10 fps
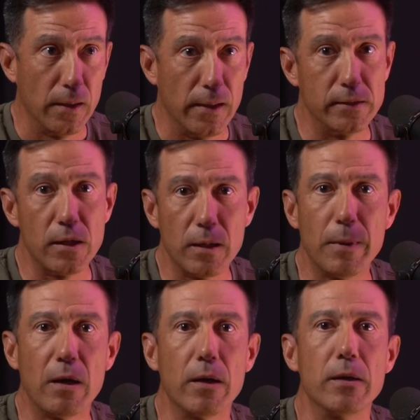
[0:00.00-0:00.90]
And talk
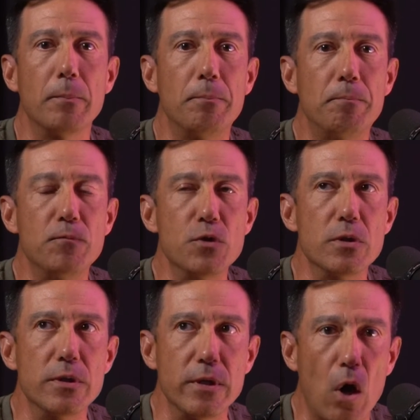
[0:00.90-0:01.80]
about
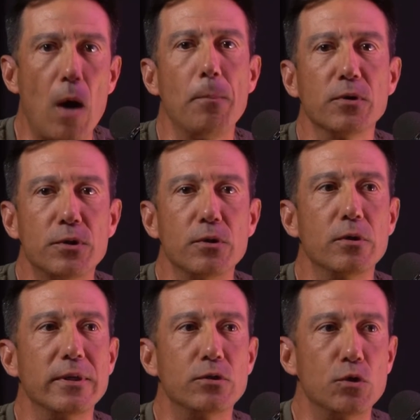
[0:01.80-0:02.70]
the
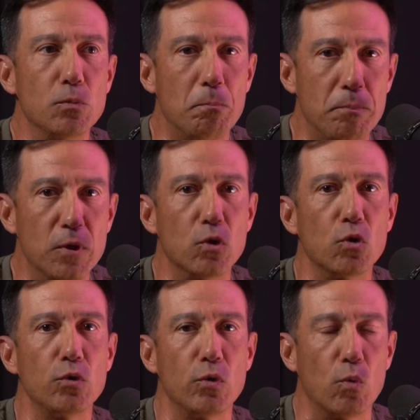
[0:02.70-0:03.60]
opportunity to
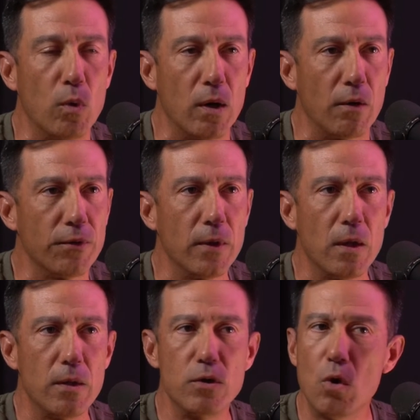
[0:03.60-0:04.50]
build wealth.
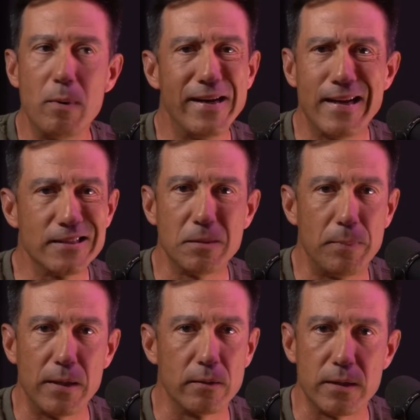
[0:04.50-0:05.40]
Nobody has it
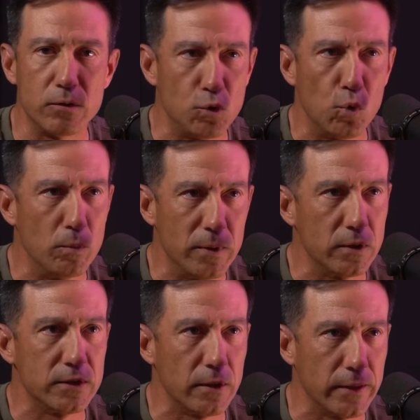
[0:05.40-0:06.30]
better than dual
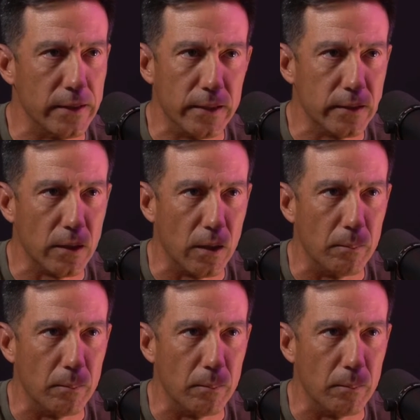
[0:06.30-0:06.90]
military income.